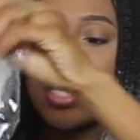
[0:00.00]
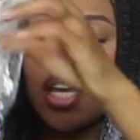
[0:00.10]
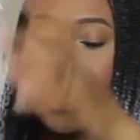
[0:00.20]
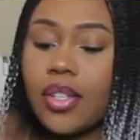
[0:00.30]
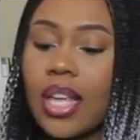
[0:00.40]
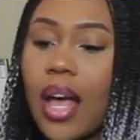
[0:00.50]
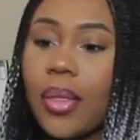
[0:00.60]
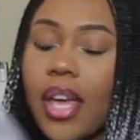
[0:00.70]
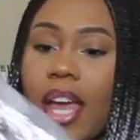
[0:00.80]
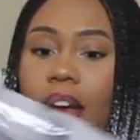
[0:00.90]
Here's how
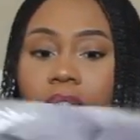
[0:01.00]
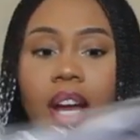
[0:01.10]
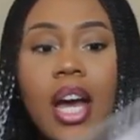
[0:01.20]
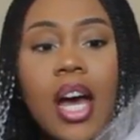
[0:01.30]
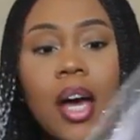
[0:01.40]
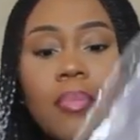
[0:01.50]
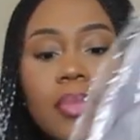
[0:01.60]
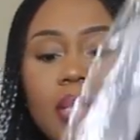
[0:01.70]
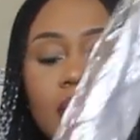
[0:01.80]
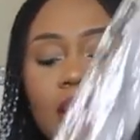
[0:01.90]
the hair
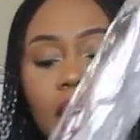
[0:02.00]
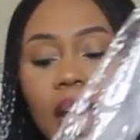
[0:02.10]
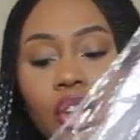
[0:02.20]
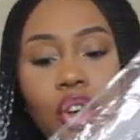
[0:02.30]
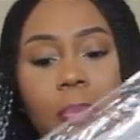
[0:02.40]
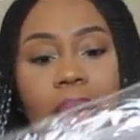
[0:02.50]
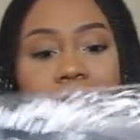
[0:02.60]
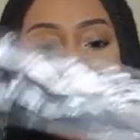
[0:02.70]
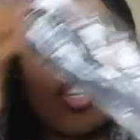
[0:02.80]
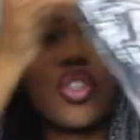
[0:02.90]
comes in your
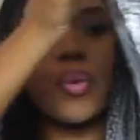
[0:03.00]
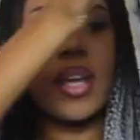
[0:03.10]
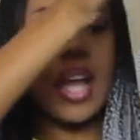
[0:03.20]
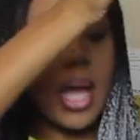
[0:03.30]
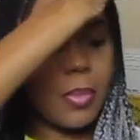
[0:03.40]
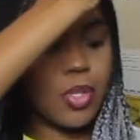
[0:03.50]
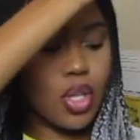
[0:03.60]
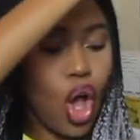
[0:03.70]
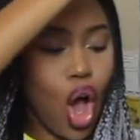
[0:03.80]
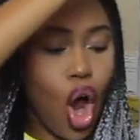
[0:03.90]
package. So it
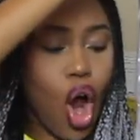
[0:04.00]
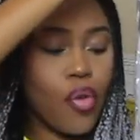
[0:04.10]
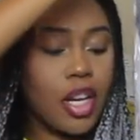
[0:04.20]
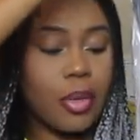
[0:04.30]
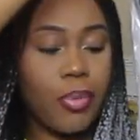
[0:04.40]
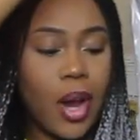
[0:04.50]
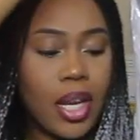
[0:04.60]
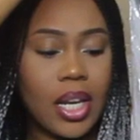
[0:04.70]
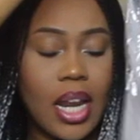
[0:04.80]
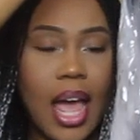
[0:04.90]
comes already
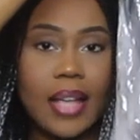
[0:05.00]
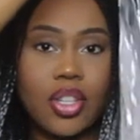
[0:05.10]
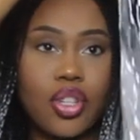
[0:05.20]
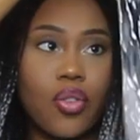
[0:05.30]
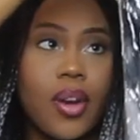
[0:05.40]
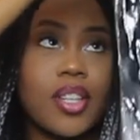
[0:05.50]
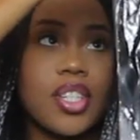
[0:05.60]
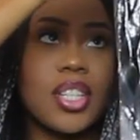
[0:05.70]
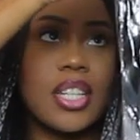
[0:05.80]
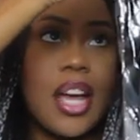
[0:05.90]
braided. It has a
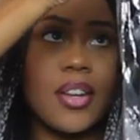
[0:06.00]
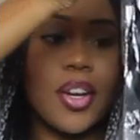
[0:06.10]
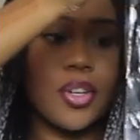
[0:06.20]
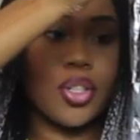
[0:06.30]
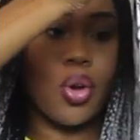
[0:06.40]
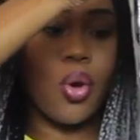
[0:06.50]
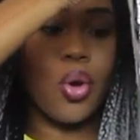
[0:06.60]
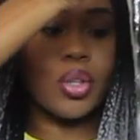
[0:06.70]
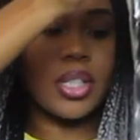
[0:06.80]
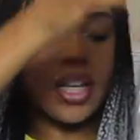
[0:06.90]
scrunchie down here to
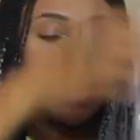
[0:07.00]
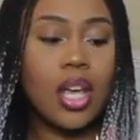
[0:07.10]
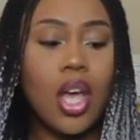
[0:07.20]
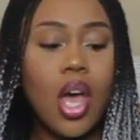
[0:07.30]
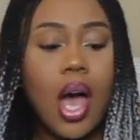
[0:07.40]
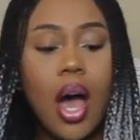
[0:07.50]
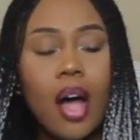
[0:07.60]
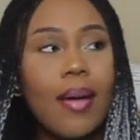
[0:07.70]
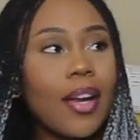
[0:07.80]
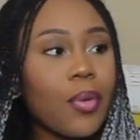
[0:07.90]
hold it.
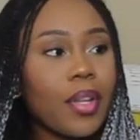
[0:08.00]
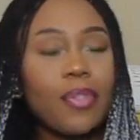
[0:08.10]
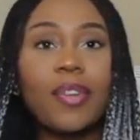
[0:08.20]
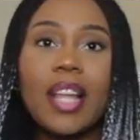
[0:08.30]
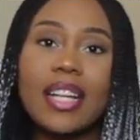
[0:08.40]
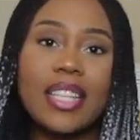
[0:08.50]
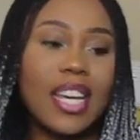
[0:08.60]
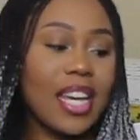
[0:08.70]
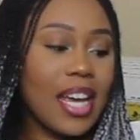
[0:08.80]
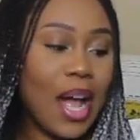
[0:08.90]
I don't really feel like
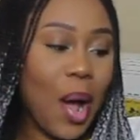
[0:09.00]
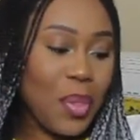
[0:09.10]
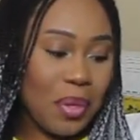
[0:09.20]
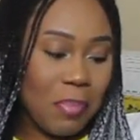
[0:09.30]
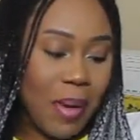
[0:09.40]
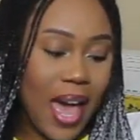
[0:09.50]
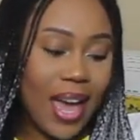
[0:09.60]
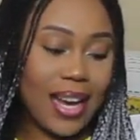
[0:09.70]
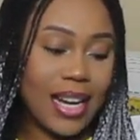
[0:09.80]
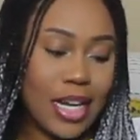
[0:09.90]
taking it out the
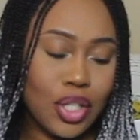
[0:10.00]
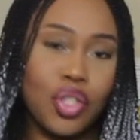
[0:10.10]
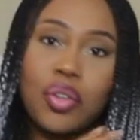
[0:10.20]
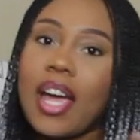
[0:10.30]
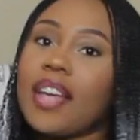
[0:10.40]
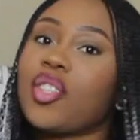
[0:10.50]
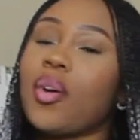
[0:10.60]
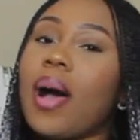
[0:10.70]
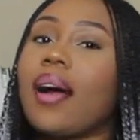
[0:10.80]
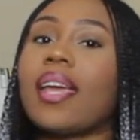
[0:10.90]
pack because you guys
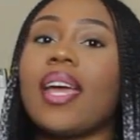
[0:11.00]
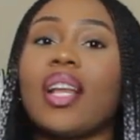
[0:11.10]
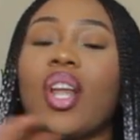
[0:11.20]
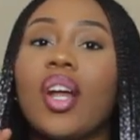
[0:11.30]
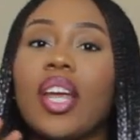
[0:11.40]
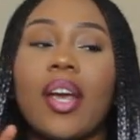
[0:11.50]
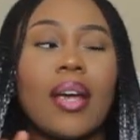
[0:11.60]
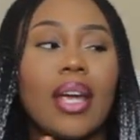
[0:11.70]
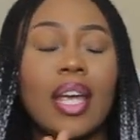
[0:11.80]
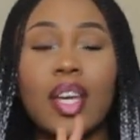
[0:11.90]
know how cankalon
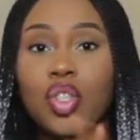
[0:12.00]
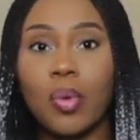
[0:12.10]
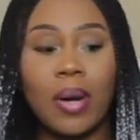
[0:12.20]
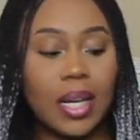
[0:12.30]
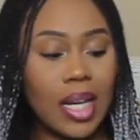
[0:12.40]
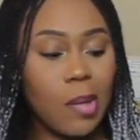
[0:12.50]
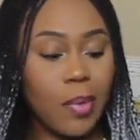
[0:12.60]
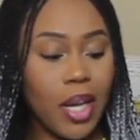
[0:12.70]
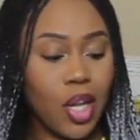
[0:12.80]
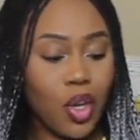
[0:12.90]
hair is. You want to keep
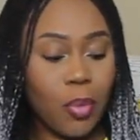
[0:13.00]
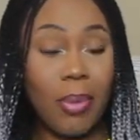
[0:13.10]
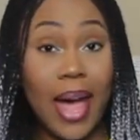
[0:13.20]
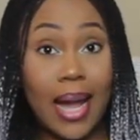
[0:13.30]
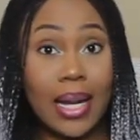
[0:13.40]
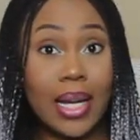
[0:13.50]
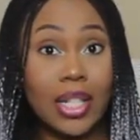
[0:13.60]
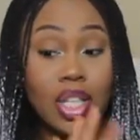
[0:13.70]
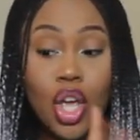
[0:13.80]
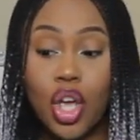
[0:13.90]
it in your
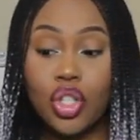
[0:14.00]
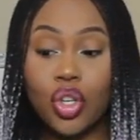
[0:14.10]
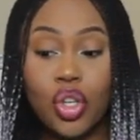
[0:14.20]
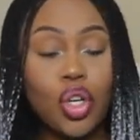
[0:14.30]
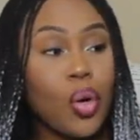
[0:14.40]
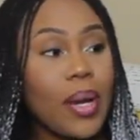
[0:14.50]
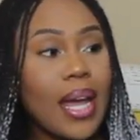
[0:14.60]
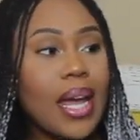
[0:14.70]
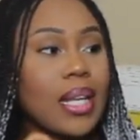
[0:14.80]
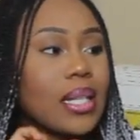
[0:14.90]
package so you don't
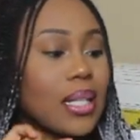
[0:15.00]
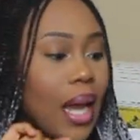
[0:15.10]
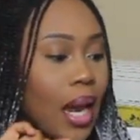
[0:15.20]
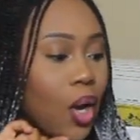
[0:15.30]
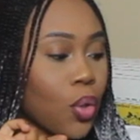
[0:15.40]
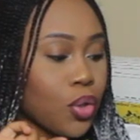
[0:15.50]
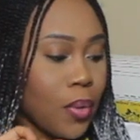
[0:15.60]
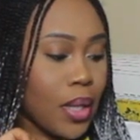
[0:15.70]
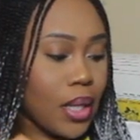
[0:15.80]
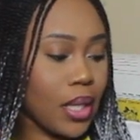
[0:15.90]
get any tangles
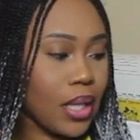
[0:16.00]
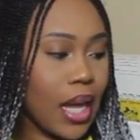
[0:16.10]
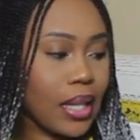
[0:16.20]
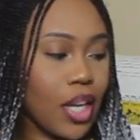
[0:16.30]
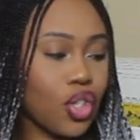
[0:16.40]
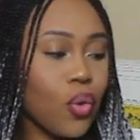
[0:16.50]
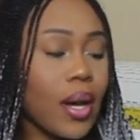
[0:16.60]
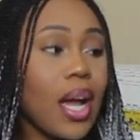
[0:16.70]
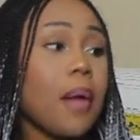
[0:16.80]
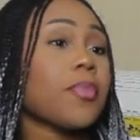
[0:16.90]
or anything like that. So
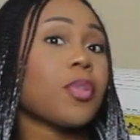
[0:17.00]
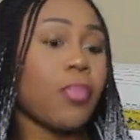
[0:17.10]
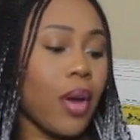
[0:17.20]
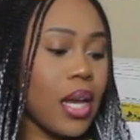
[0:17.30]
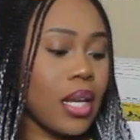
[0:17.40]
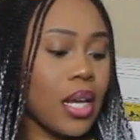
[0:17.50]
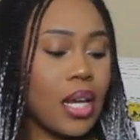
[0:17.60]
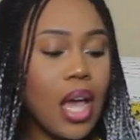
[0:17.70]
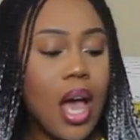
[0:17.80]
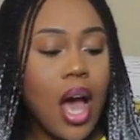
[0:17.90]
it comes
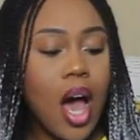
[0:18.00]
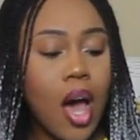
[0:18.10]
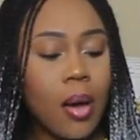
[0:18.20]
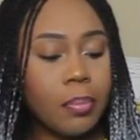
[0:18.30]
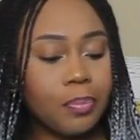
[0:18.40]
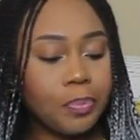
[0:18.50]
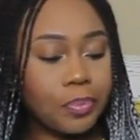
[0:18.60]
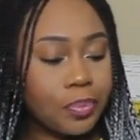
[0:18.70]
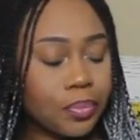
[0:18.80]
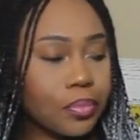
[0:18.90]
braided.
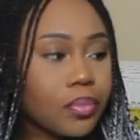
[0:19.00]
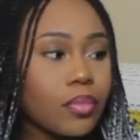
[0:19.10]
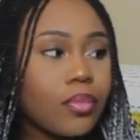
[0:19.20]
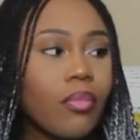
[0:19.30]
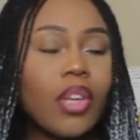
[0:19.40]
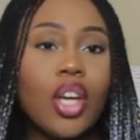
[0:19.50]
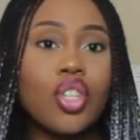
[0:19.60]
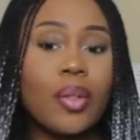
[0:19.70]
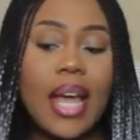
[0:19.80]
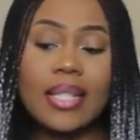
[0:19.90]

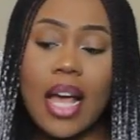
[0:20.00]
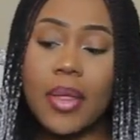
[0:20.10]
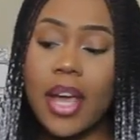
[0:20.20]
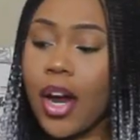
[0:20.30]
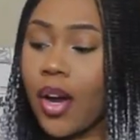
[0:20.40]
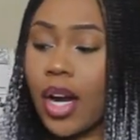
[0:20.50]
So that's how the hair